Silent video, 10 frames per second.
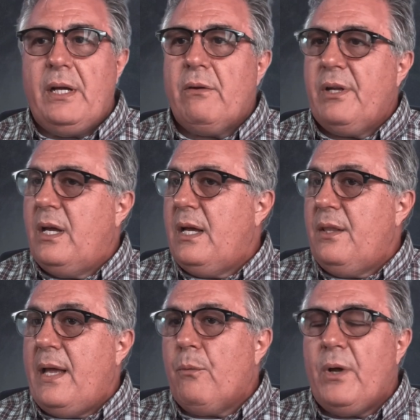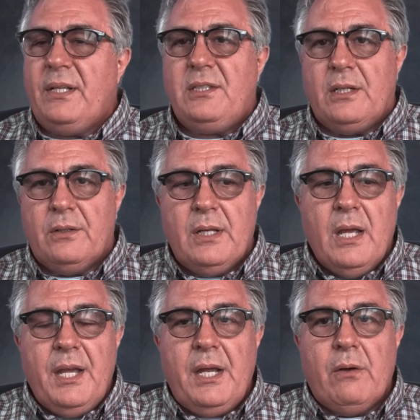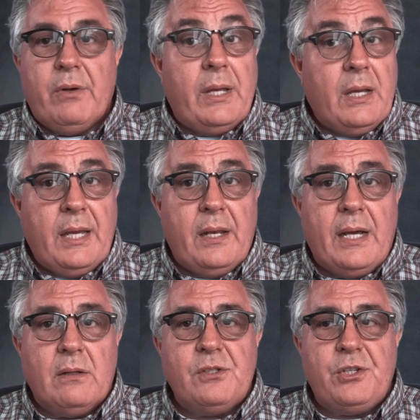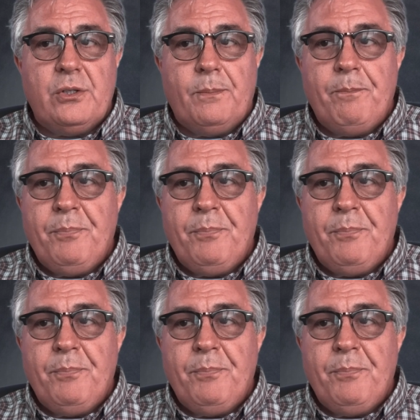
area and that right-tailed area head out to.